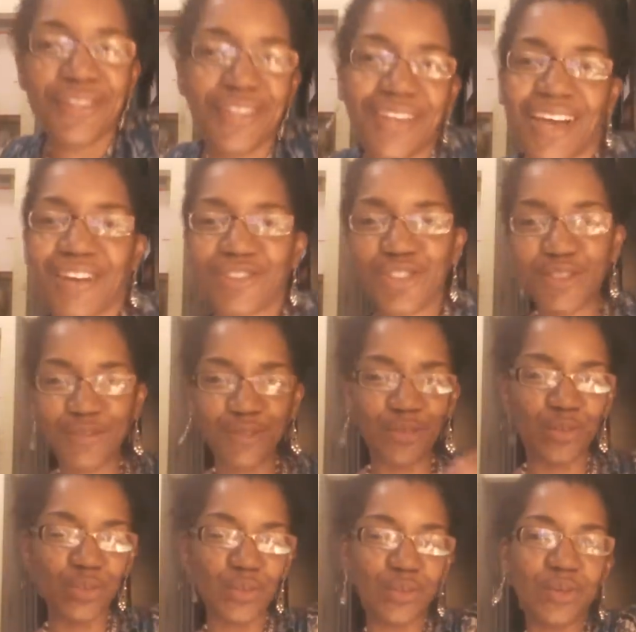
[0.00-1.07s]
you know, how she
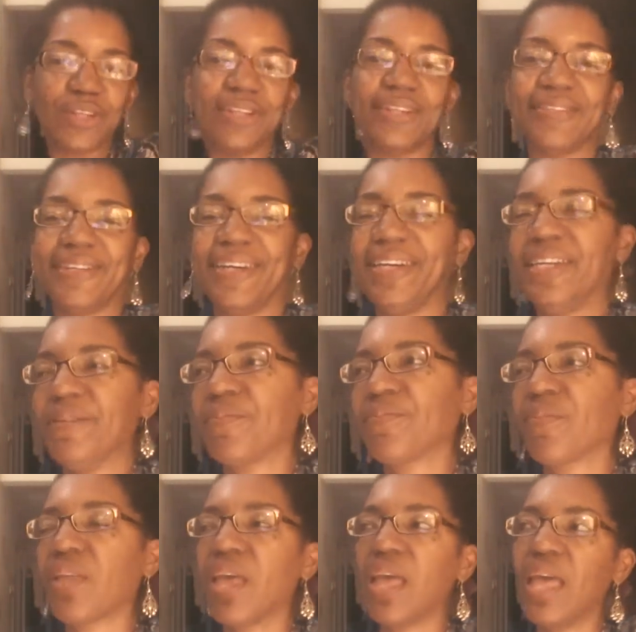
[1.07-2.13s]
views the world, right?
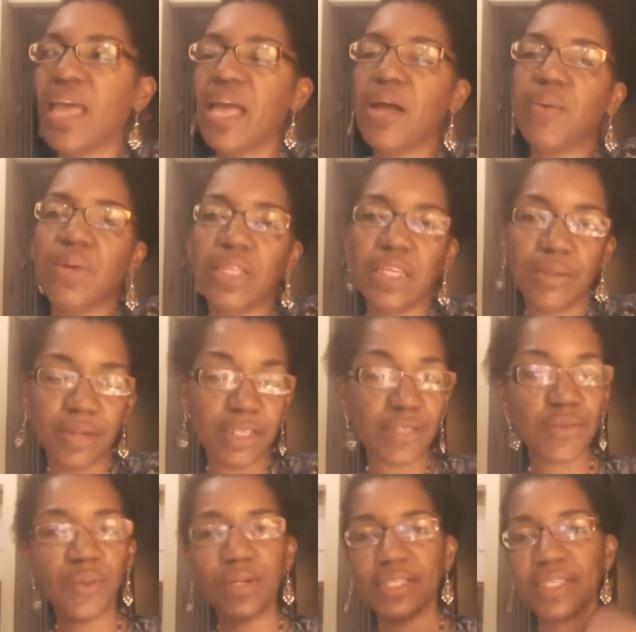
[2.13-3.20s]
Well, anyway,
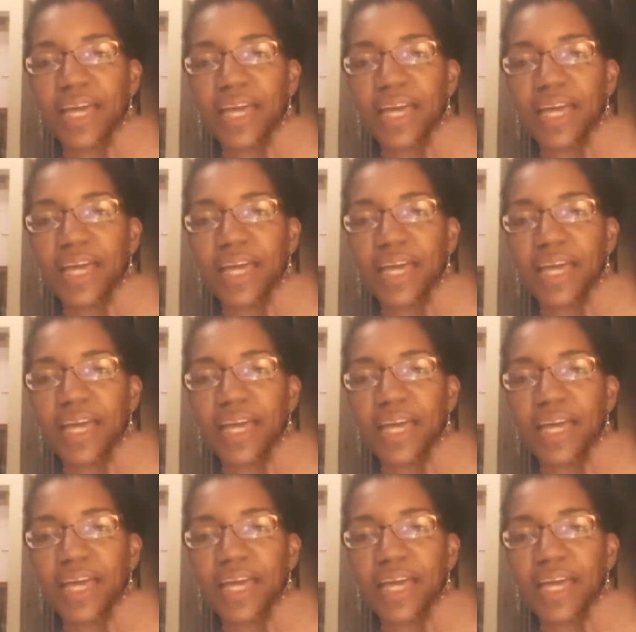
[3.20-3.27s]
so what's